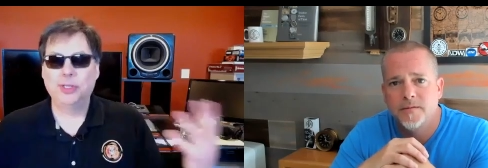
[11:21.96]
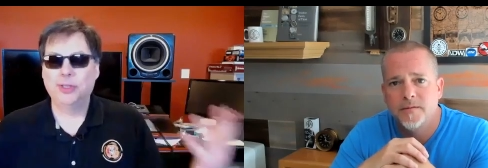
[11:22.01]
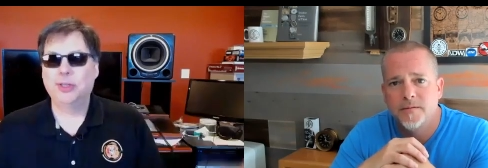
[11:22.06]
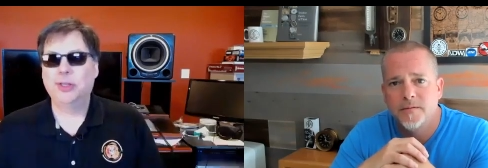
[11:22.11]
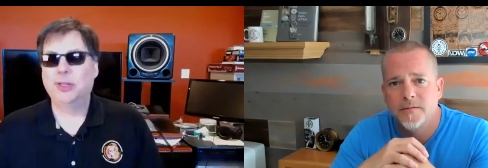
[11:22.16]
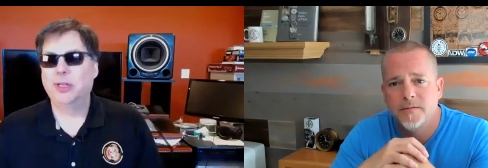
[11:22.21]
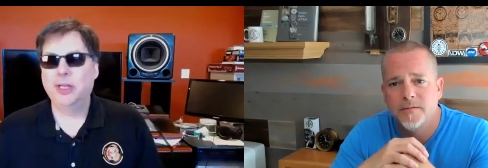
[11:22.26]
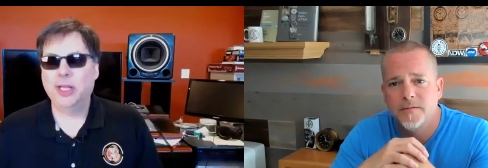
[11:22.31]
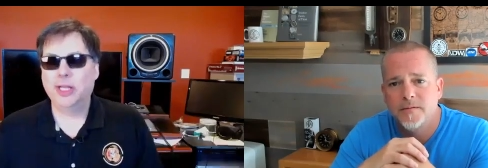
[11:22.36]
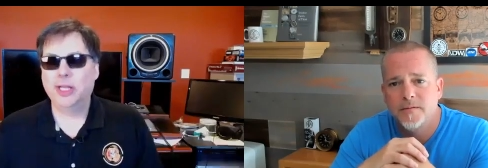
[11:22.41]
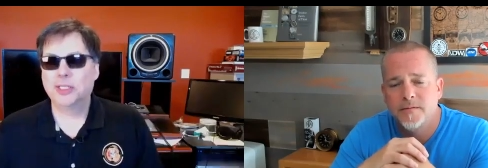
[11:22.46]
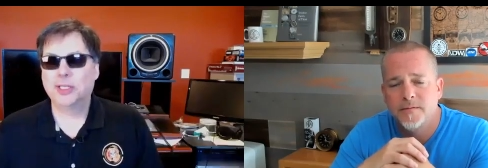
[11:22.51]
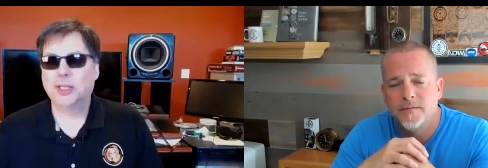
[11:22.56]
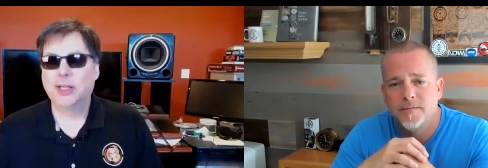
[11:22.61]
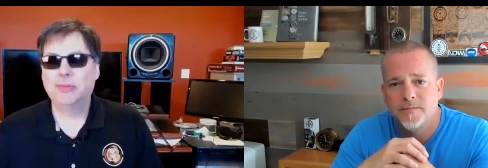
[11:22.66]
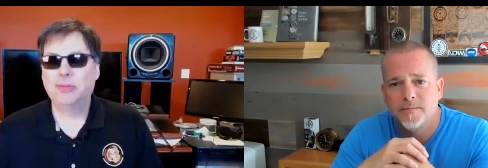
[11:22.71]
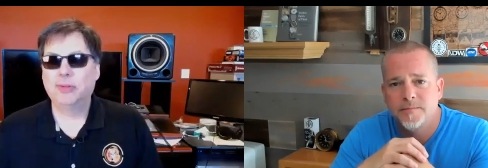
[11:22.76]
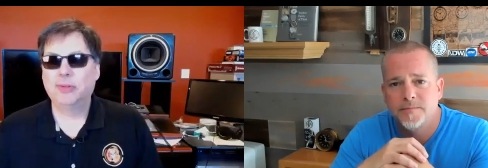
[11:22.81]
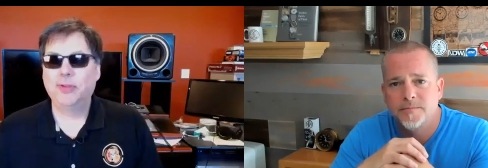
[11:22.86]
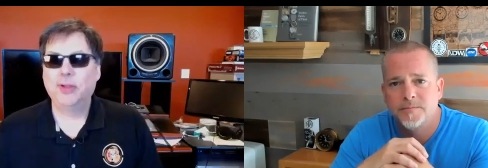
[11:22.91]
Speaker 1: next level
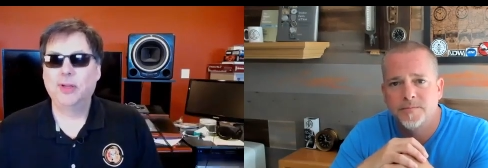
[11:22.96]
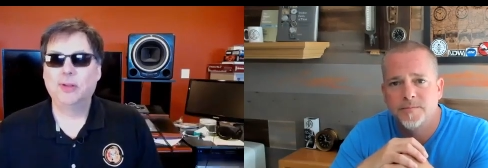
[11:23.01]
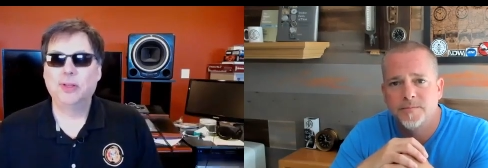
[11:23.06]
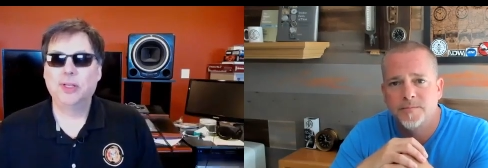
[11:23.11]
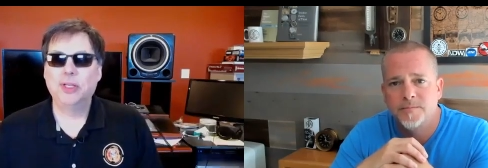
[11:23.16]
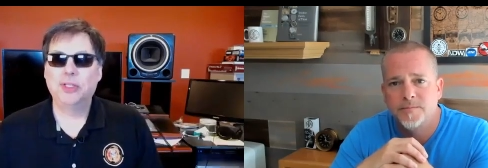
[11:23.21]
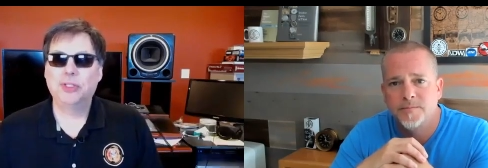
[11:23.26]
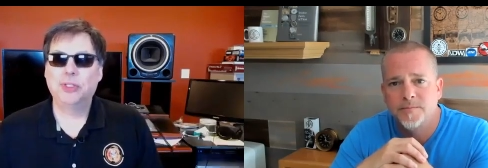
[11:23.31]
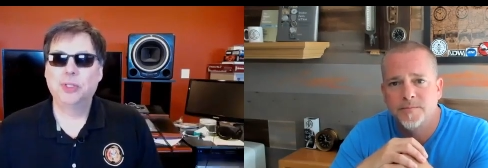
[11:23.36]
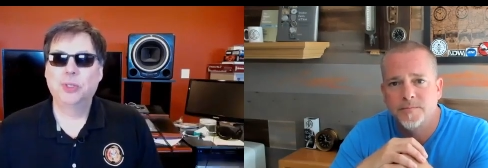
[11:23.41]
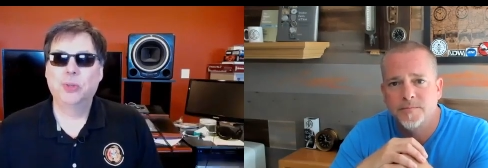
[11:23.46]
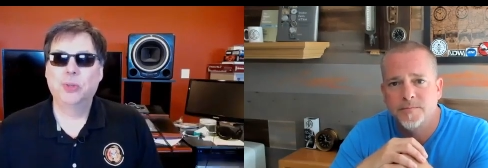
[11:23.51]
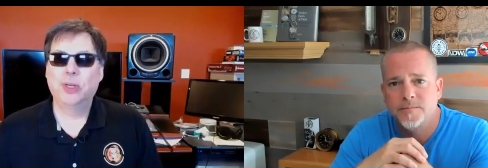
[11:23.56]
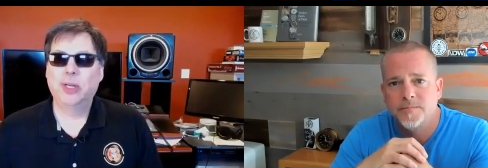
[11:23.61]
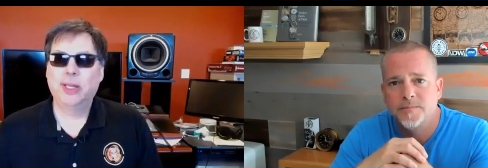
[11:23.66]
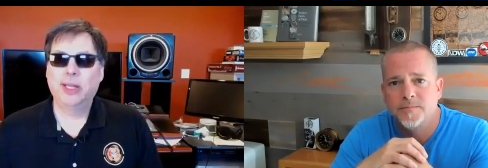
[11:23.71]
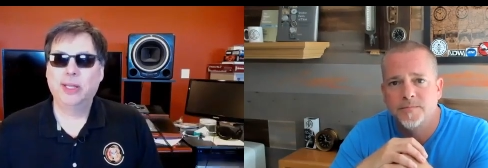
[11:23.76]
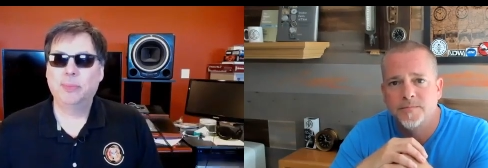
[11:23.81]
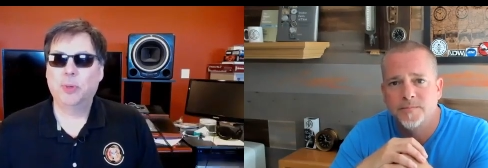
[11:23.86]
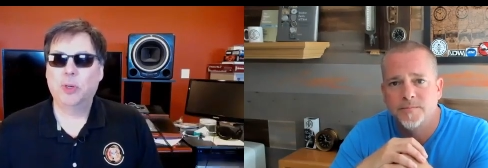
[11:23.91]
fairly soon. I think
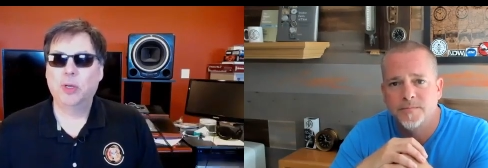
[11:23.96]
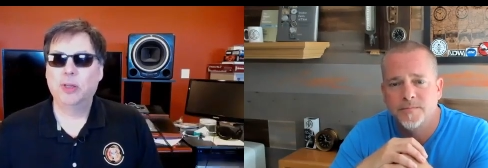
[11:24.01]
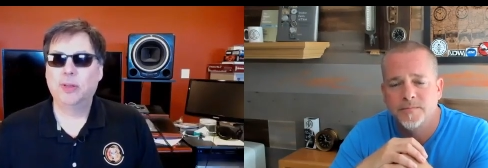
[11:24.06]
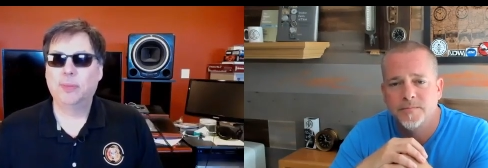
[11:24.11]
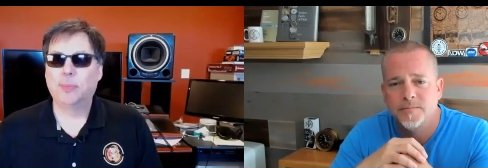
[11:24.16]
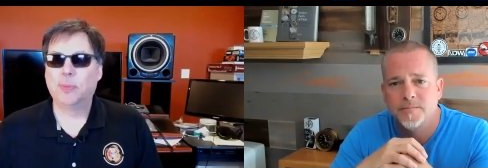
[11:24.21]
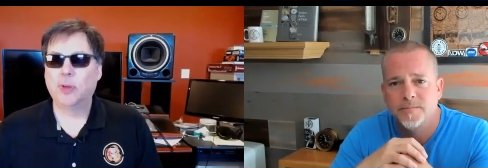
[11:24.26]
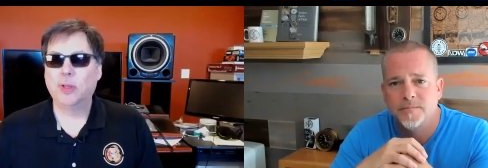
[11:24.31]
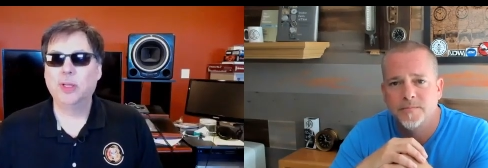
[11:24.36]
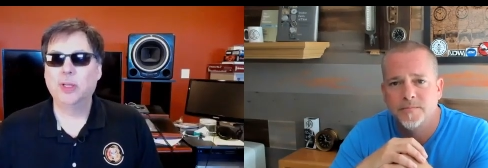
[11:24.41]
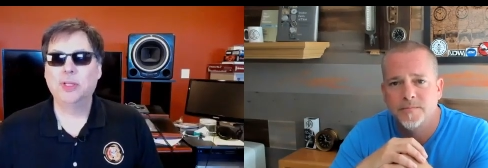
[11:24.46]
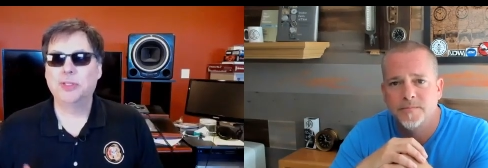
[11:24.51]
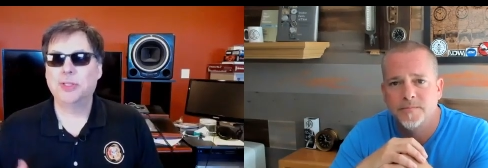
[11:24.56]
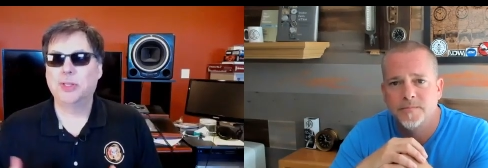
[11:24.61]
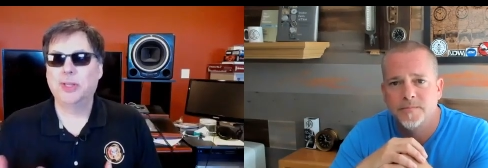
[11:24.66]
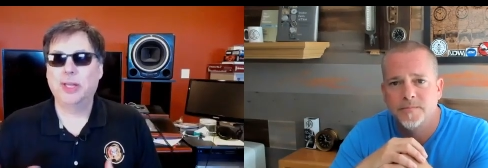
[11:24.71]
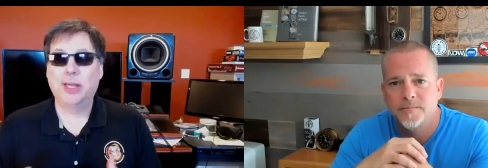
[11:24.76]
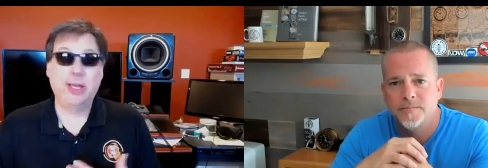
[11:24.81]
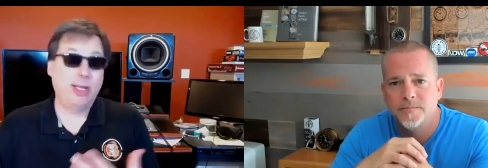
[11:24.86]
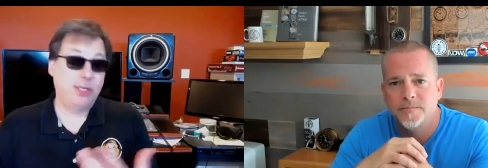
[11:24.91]
part of the brilliance of that,
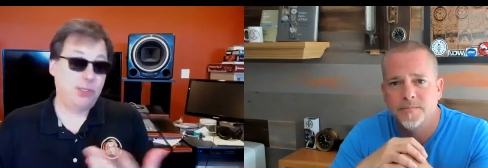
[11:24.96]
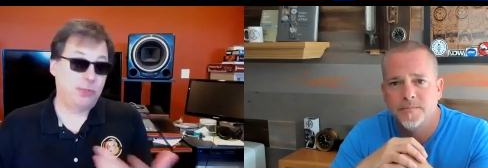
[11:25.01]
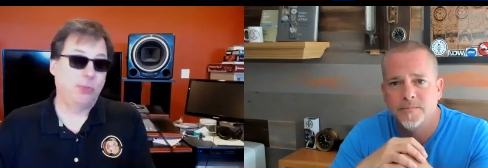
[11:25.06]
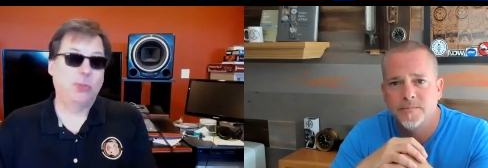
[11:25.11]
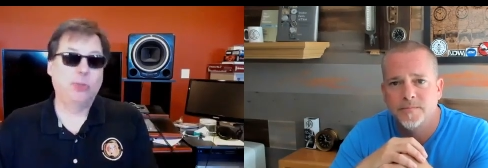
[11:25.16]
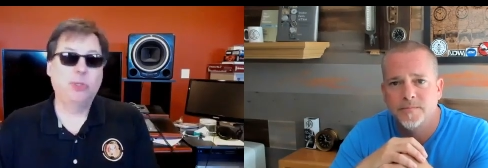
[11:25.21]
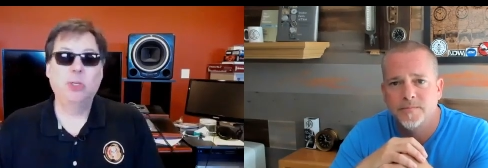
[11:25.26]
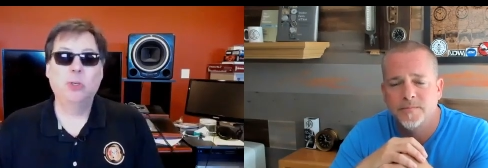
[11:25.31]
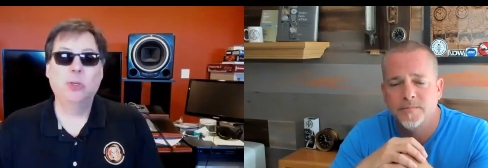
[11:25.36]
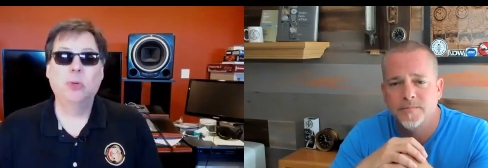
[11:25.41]
as will you,